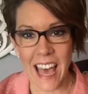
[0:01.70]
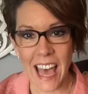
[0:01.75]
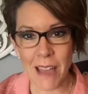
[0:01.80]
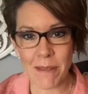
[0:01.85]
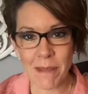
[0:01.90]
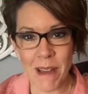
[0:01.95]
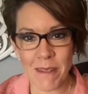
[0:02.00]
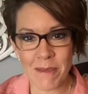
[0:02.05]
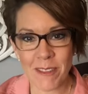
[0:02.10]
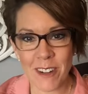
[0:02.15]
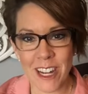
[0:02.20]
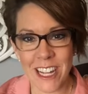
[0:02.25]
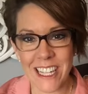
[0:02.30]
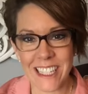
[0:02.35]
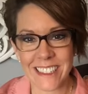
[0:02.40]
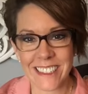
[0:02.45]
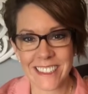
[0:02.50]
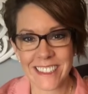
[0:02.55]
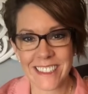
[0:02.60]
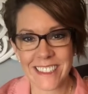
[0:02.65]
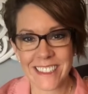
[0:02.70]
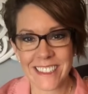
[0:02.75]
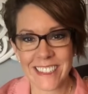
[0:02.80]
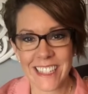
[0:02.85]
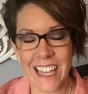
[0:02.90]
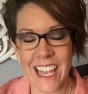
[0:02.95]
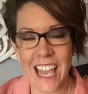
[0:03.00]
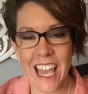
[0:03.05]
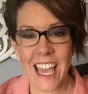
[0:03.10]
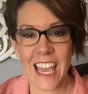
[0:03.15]
Hi, mom friend.
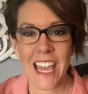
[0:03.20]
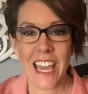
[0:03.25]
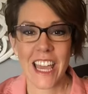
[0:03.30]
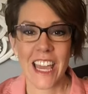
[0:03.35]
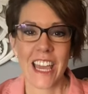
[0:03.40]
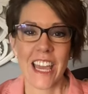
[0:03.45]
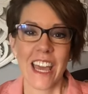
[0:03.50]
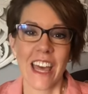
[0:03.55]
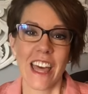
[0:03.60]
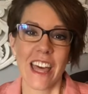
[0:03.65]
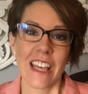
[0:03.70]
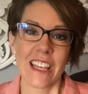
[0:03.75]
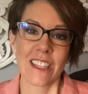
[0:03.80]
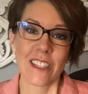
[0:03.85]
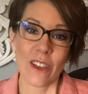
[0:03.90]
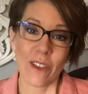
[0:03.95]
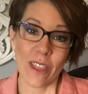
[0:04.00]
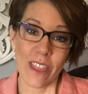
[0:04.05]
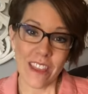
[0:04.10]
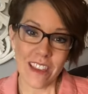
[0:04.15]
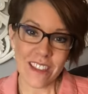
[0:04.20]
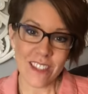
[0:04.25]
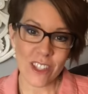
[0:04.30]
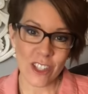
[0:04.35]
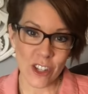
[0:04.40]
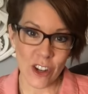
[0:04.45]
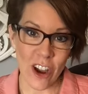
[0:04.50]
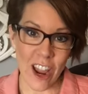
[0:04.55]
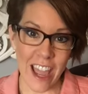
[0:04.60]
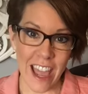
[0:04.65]
So this
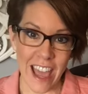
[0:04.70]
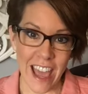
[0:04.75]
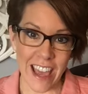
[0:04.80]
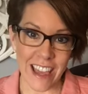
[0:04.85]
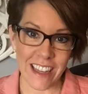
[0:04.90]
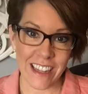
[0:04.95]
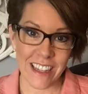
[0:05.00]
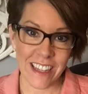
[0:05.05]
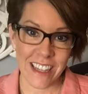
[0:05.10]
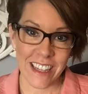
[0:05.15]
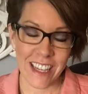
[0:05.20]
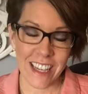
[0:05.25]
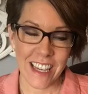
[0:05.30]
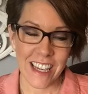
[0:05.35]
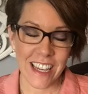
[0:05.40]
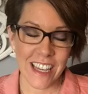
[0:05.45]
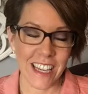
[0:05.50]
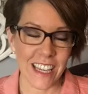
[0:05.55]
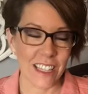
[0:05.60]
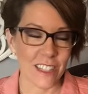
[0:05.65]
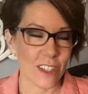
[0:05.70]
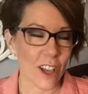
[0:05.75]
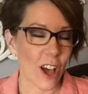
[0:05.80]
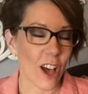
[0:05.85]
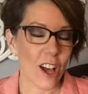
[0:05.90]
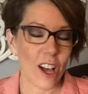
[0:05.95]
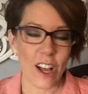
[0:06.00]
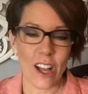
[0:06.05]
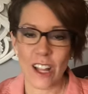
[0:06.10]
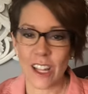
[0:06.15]
triad is
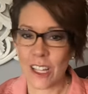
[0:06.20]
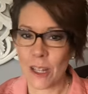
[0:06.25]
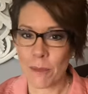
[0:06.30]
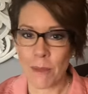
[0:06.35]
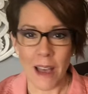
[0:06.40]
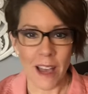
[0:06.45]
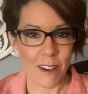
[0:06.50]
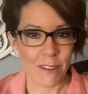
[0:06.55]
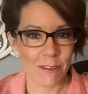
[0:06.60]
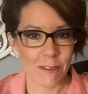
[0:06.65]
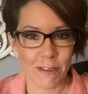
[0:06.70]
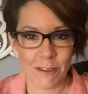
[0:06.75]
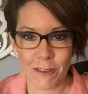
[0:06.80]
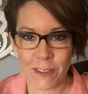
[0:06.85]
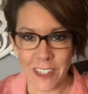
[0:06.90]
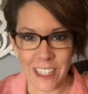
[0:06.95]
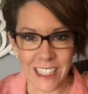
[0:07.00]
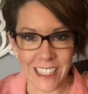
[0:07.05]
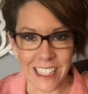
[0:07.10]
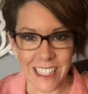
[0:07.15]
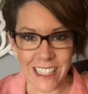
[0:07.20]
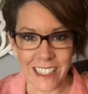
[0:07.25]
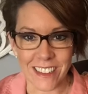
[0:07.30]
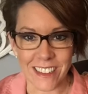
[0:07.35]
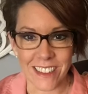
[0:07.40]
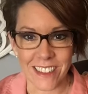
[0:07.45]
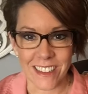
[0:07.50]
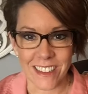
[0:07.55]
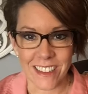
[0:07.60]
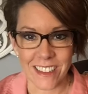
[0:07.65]
all about
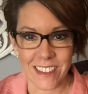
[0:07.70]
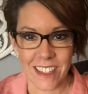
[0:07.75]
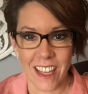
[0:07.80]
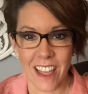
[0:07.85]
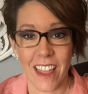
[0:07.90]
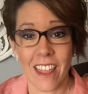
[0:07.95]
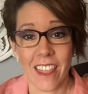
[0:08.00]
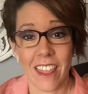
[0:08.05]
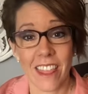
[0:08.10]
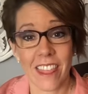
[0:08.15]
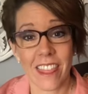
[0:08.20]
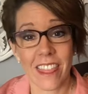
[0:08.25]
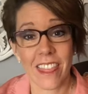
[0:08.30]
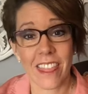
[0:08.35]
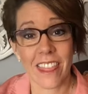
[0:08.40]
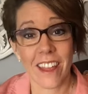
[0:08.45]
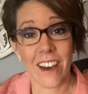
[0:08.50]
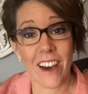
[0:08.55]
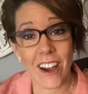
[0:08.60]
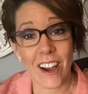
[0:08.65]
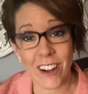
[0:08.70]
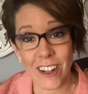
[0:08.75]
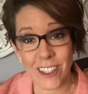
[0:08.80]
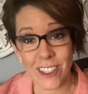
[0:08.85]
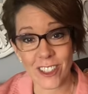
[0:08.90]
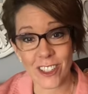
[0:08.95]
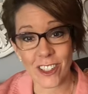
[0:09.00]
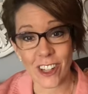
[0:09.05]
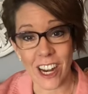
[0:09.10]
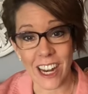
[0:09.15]
feelings, the
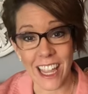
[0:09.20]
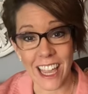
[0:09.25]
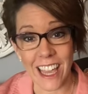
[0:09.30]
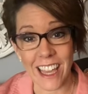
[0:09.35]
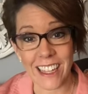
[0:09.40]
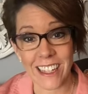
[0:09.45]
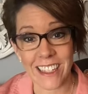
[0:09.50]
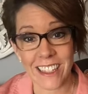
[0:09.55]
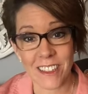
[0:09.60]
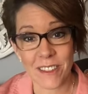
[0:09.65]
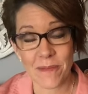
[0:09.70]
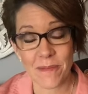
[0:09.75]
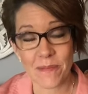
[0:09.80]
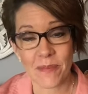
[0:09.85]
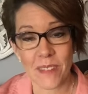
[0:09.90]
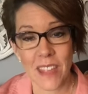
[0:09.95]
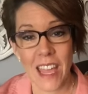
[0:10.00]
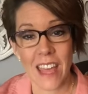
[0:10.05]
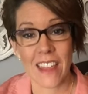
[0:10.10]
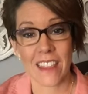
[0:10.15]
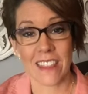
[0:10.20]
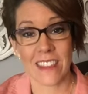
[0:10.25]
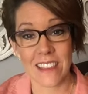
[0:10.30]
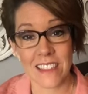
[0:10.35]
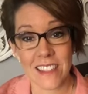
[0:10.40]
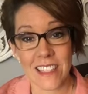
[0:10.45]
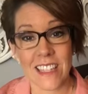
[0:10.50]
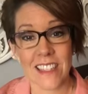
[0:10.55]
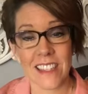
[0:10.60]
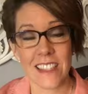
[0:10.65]
heart triad.
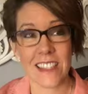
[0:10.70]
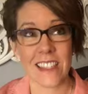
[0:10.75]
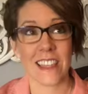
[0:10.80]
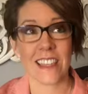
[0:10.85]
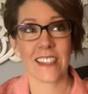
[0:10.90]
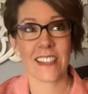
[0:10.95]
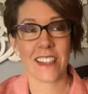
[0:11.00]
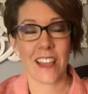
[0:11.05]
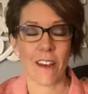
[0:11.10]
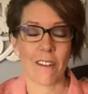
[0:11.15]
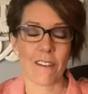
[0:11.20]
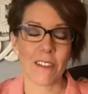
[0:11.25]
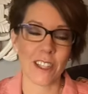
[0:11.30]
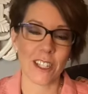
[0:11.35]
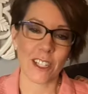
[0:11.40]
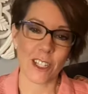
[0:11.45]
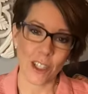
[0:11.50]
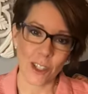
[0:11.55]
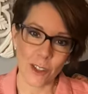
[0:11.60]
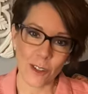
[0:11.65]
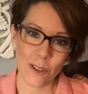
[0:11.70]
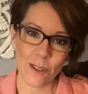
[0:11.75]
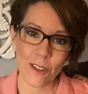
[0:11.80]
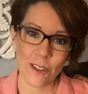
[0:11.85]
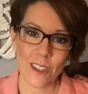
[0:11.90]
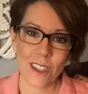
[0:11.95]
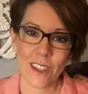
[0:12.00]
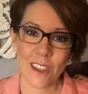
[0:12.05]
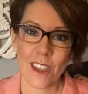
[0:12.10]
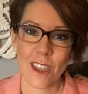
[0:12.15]
This consists of the
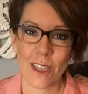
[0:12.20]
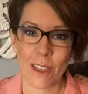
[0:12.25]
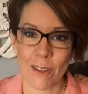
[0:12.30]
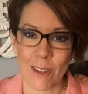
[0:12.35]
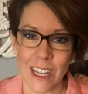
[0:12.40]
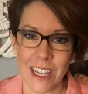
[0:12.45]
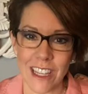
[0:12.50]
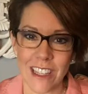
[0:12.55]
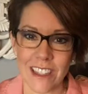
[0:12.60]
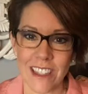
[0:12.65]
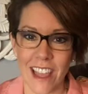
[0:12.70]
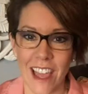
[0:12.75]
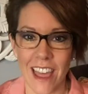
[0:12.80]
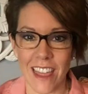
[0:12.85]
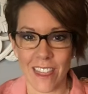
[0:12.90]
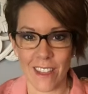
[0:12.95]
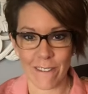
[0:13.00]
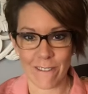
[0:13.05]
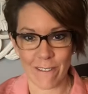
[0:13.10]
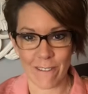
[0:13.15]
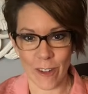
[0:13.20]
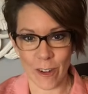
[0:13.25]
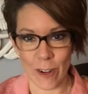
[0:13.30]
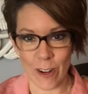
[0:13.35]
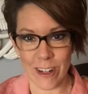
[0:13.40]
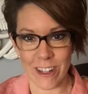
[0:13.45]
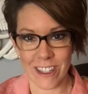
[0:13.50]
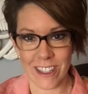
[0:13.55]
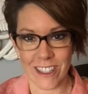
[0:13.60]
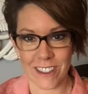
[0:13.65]
twos, the threes, and the
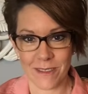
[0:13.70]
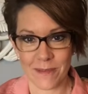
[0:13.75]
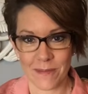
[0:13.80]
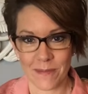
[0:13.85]
fours.